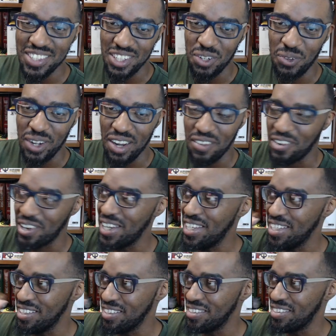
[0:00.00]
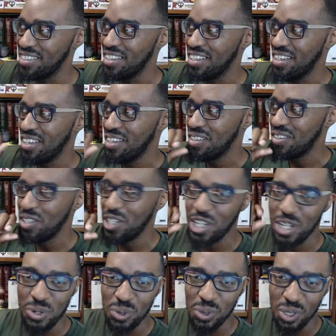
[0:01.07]
or whatever, his
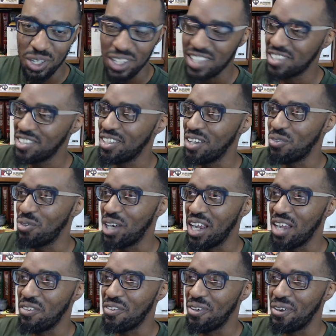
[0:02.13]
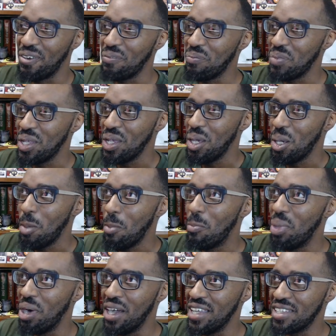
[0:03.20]
new look and stuff, whatever.
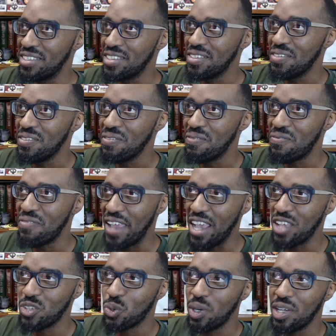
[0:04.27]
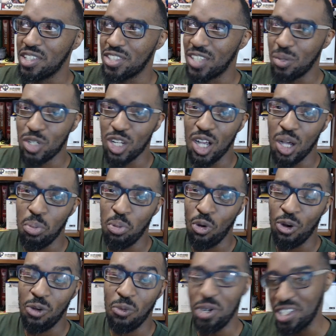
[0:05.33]
But fans were in such an uproar,
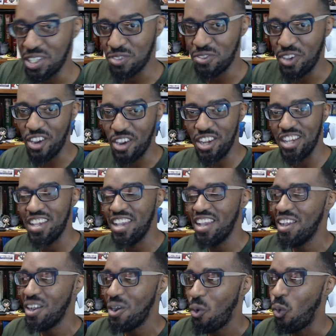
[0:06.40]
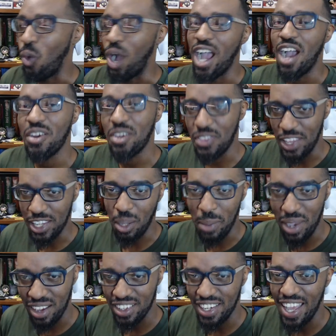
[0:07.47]
which is very wild to think
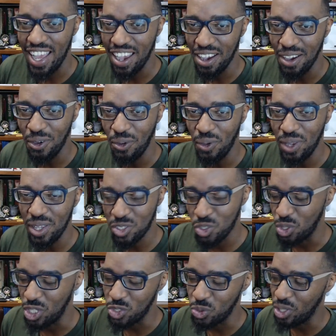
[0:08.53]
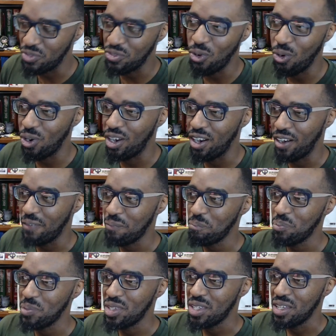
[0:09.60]
about now in 2024,
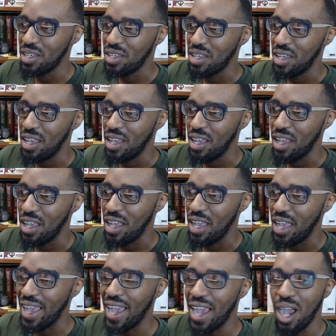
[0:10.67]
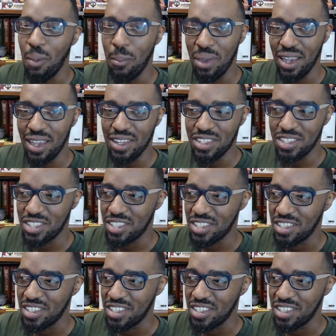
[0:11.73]
how much